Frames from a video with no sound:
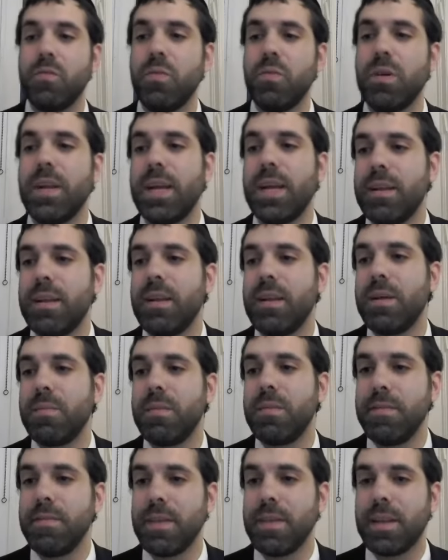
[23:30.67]
would end up
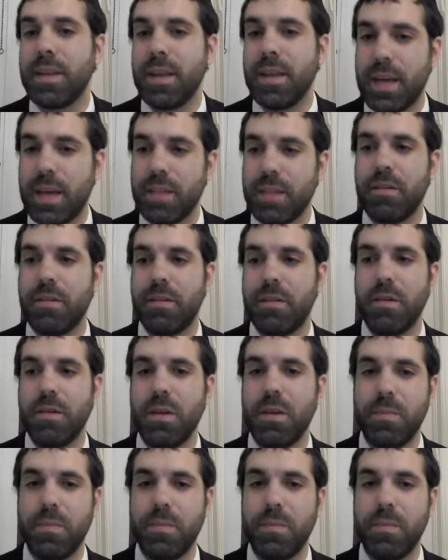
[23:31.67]
living together